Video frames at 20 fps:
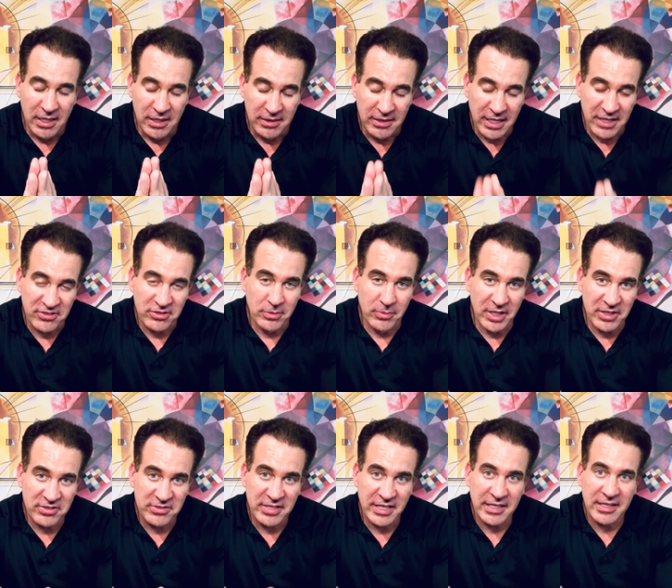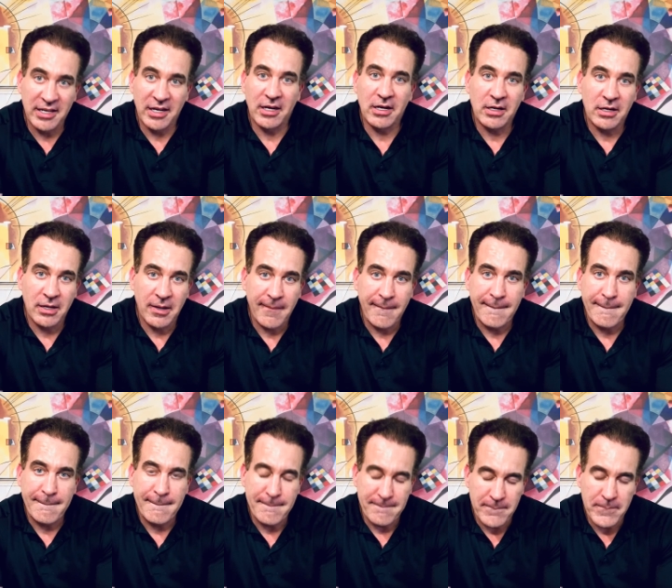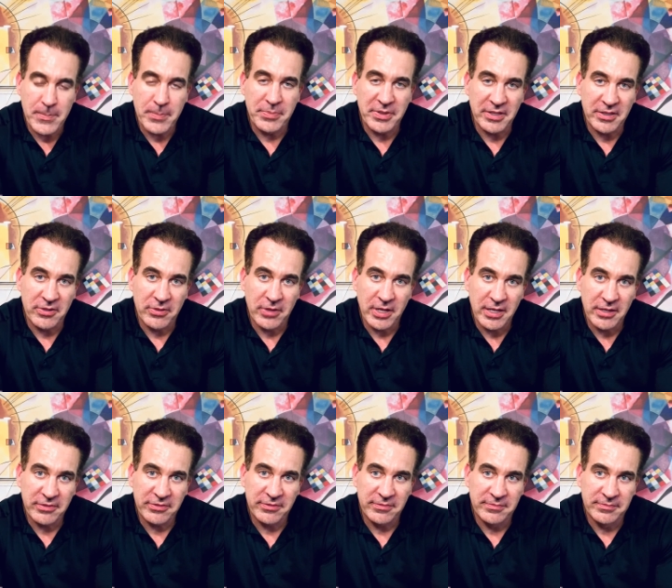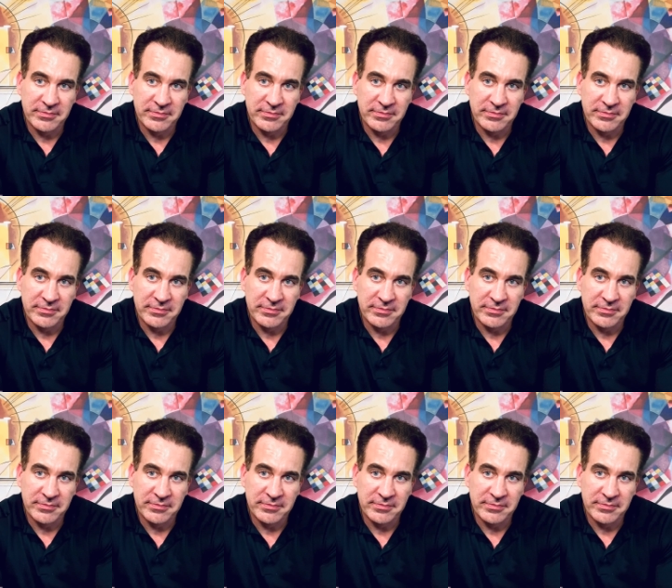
Thanks so much. Take care. Be creative.